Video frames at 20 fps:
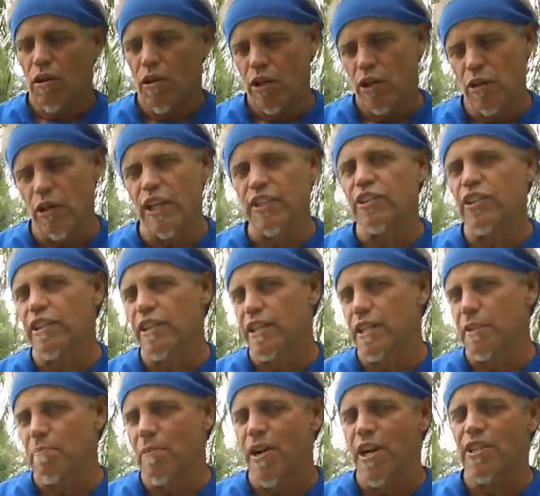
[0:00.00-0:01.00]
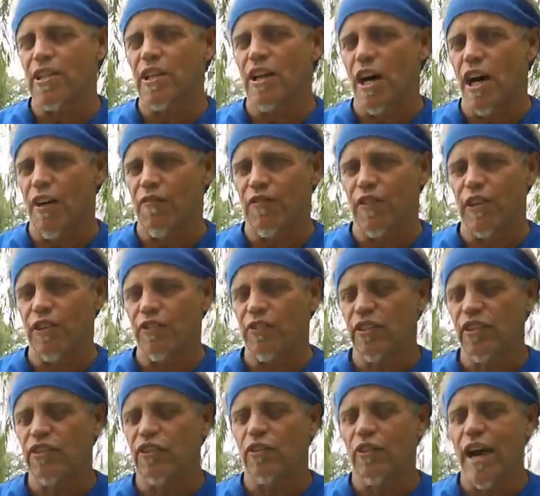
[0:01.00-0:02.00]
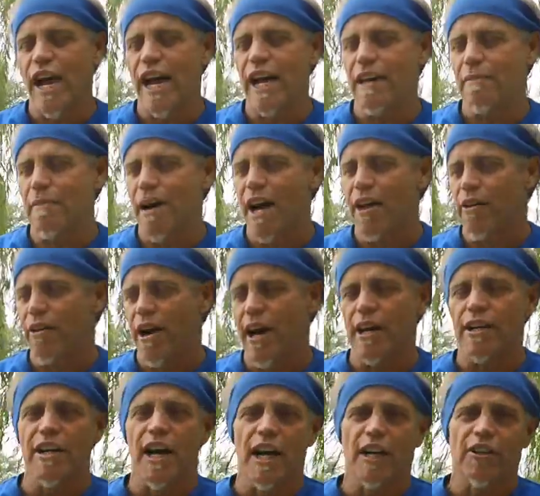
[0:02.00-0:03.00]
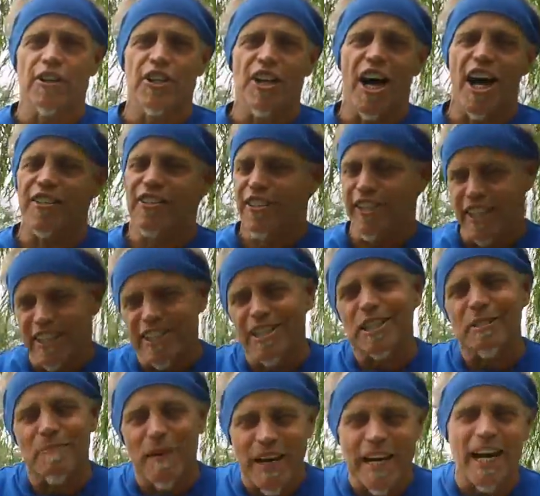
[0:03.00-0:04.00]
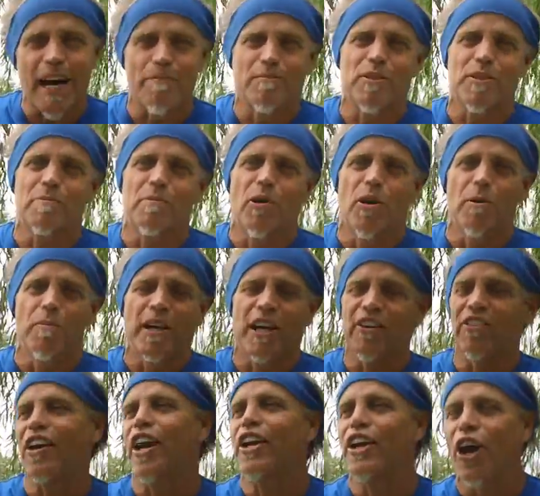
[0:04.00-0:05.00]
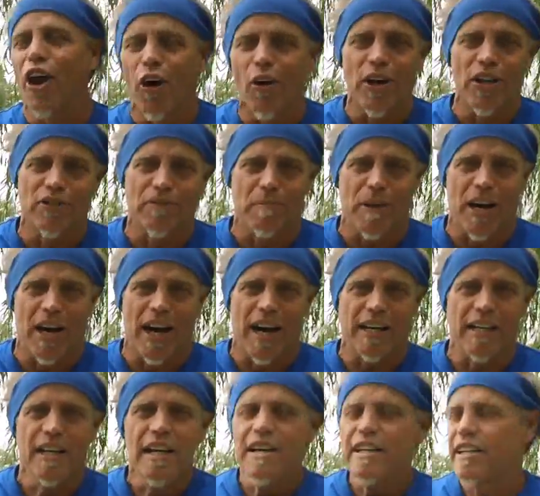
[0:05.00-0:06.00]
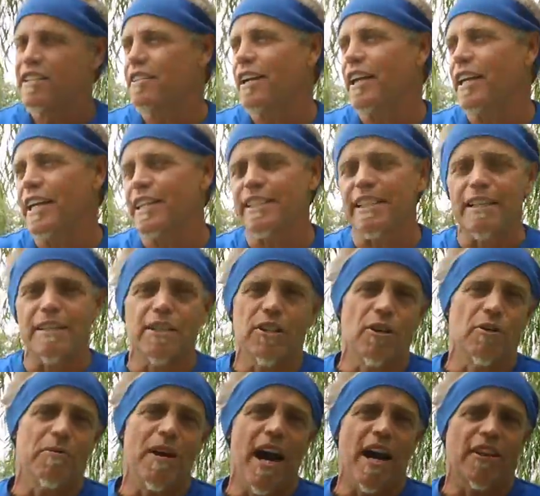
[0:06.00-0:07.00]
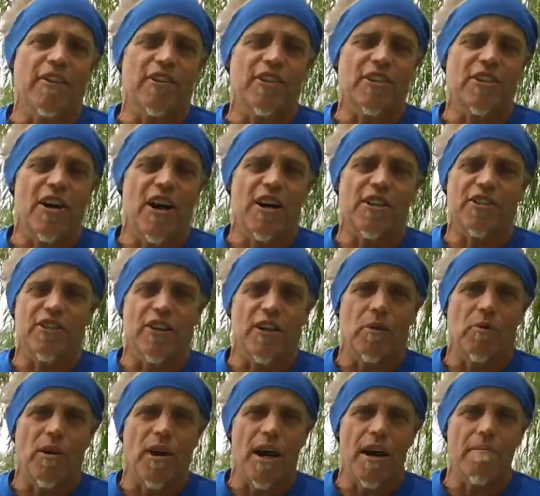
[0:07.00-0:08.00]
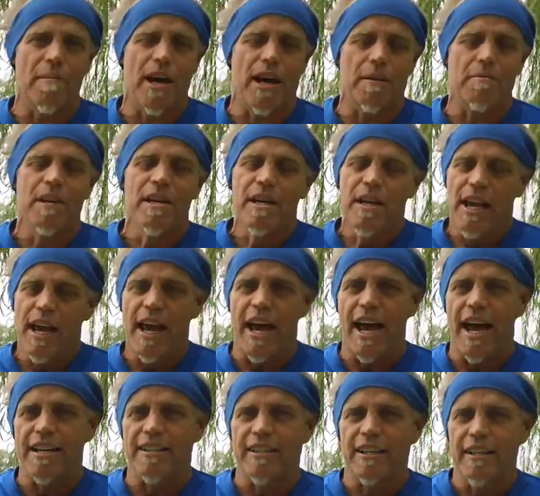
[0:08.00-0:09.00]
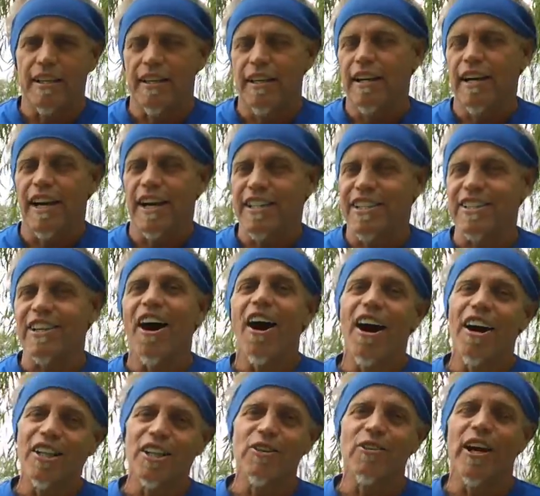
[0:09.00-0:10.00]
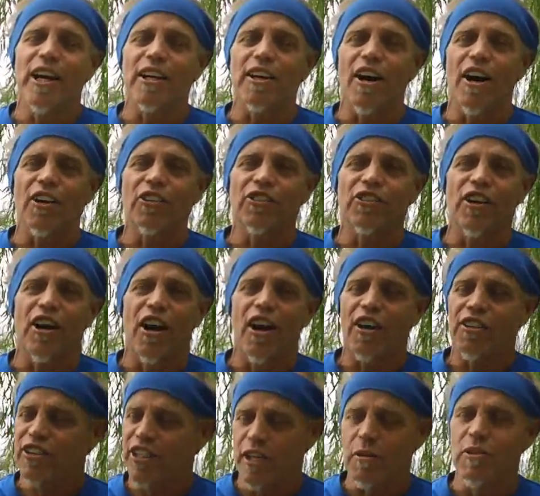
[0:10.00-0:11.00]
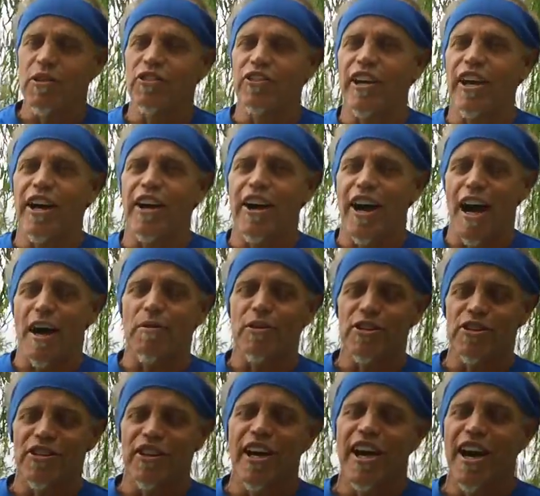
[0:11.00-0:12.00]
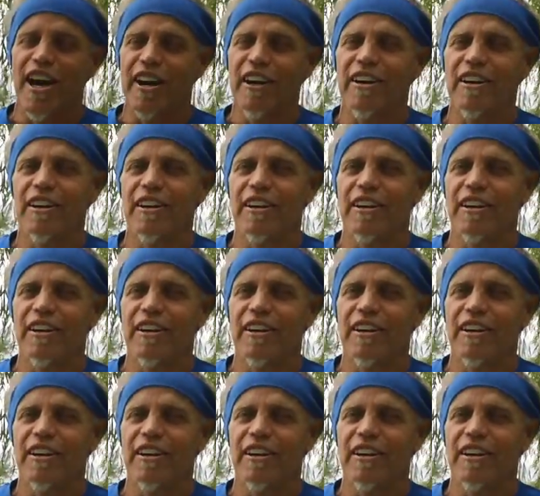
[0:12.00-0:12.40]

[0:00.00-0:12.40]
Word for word: You listen to this press conference, he's great. And by the way, Dr. Johnson needs to speak up some more because I know his mind, because I listened to him down at the Songs area where I met him as a song to end all songs. He was there, I was there.